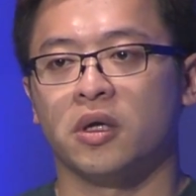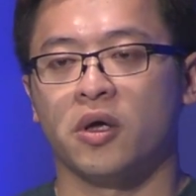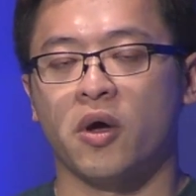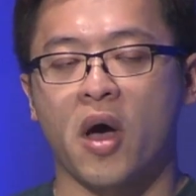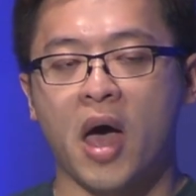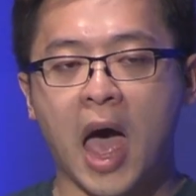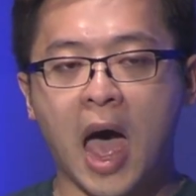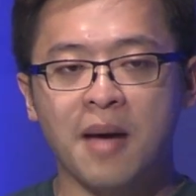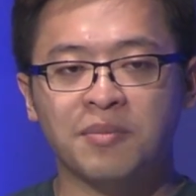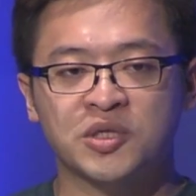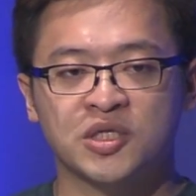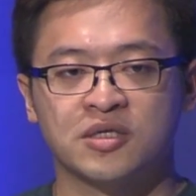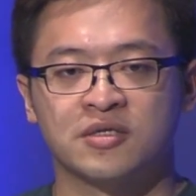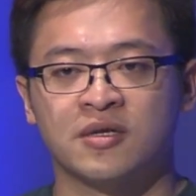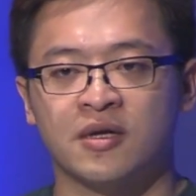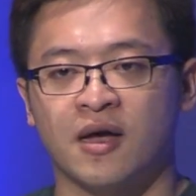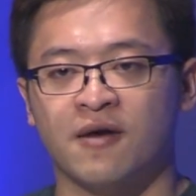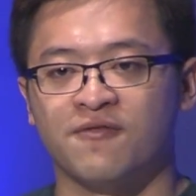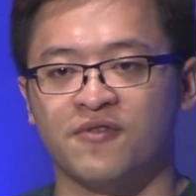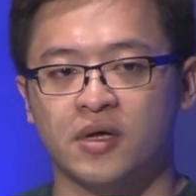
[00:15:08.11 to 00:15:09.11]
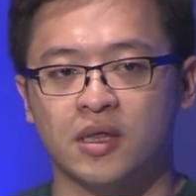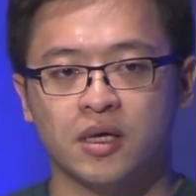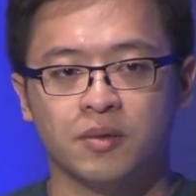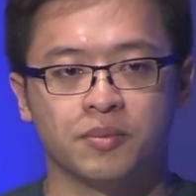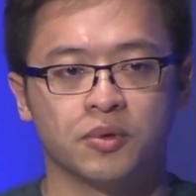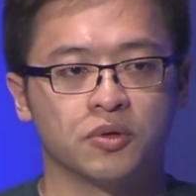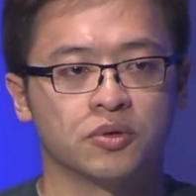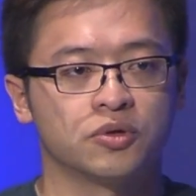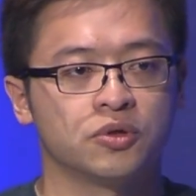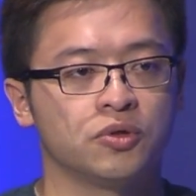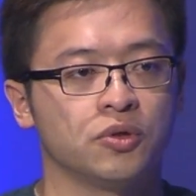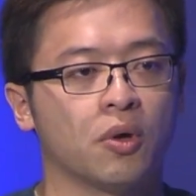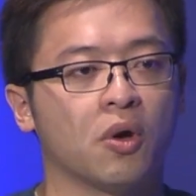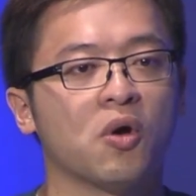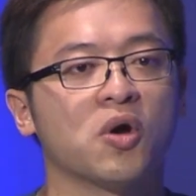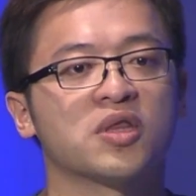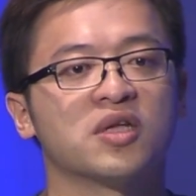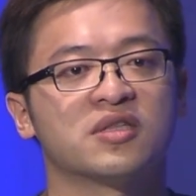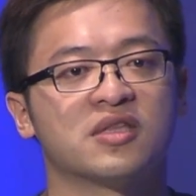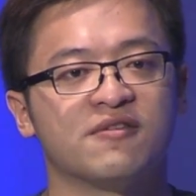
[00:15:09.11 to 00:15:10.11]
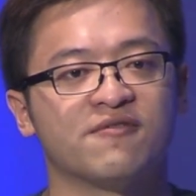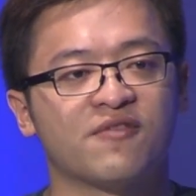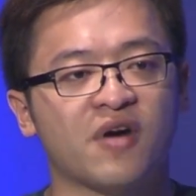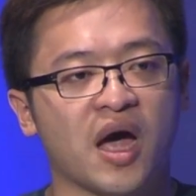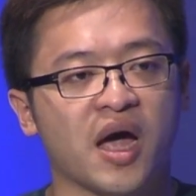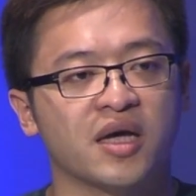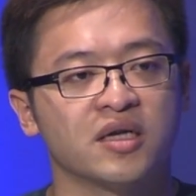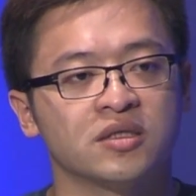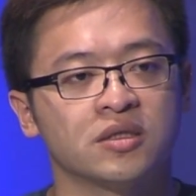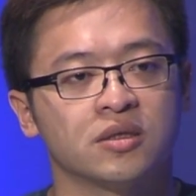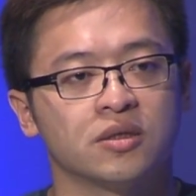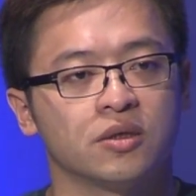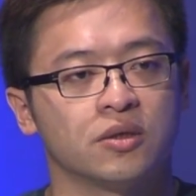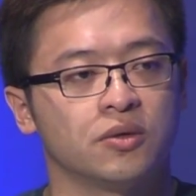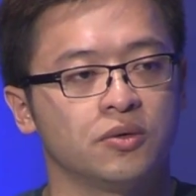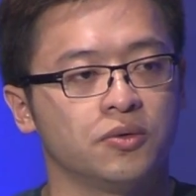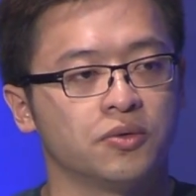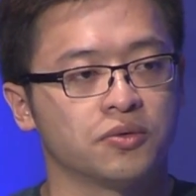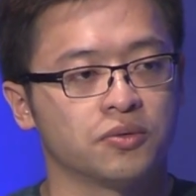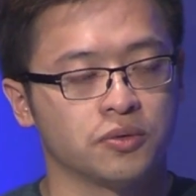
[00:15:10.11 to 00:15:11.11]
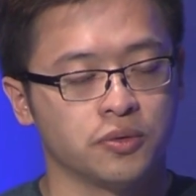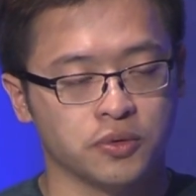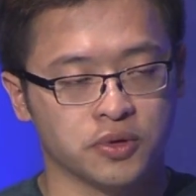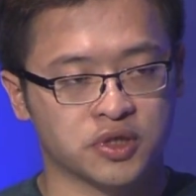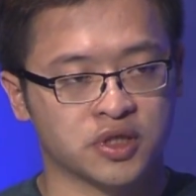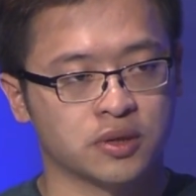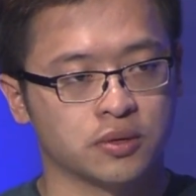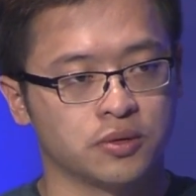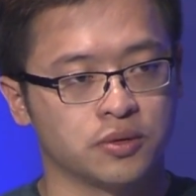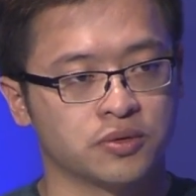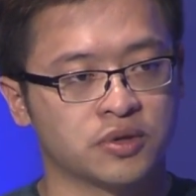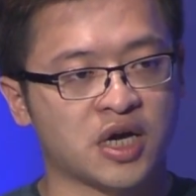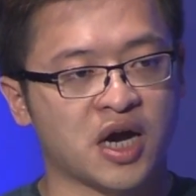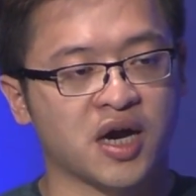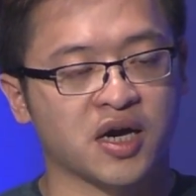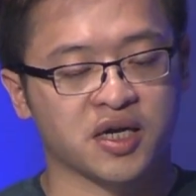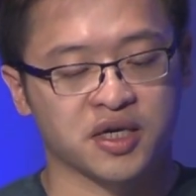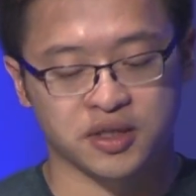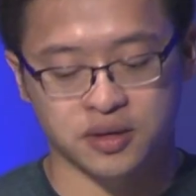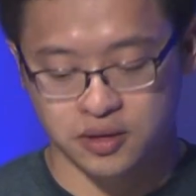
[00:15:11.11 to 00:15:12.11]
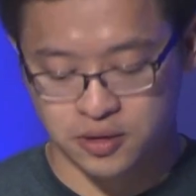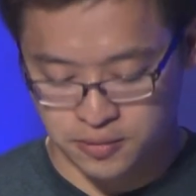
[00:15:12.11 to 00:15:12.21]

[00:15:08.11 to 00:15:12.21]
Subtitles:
your apps is available to all the device you target.